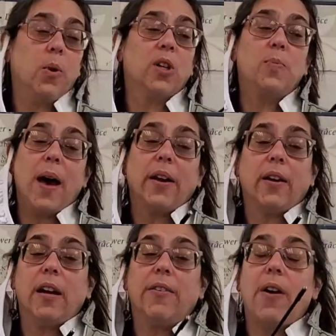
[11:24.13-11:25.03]
works
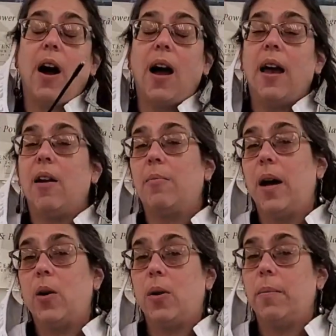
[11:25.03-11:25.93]
better if I have
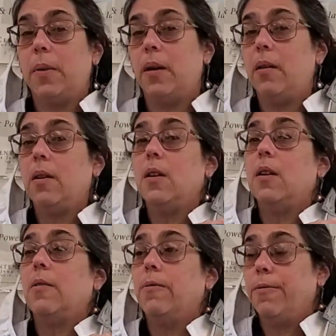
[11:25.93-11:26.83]
my equipment
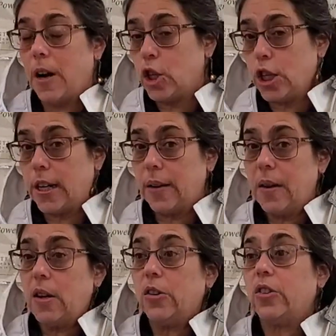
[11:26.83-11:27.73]
functioning.
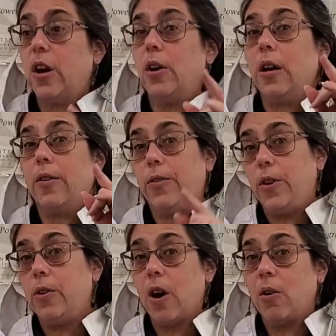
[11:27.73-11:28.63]
So if
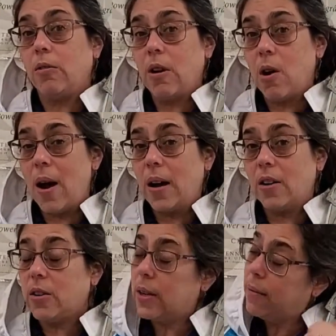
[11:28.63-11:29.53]
you don't know how to
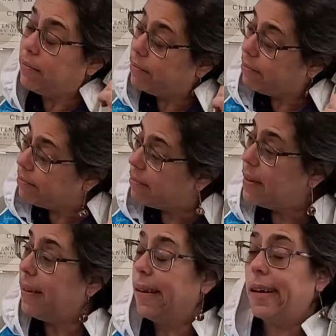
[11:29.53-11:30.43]
do it,
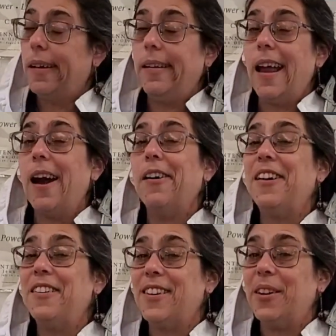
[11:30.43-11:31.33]
now
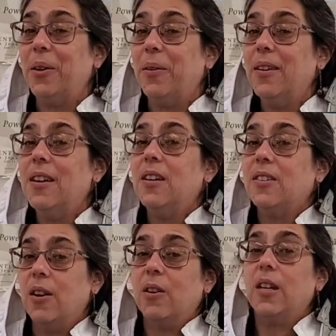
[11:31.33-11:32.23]
you do.
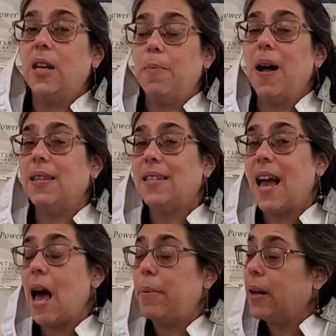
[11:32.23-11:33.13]
So keep on
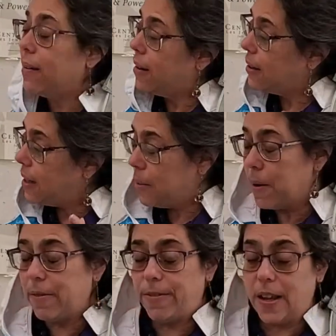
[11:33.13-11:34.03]
stabbing, keep
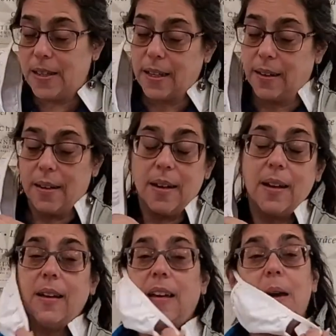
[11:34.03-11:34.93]
on
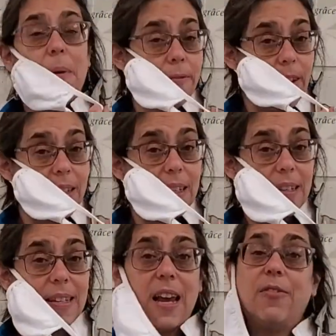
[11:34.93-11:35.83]
fencing
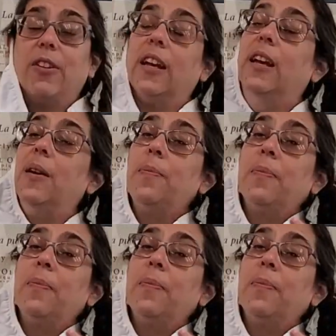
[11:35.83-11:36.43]
safely,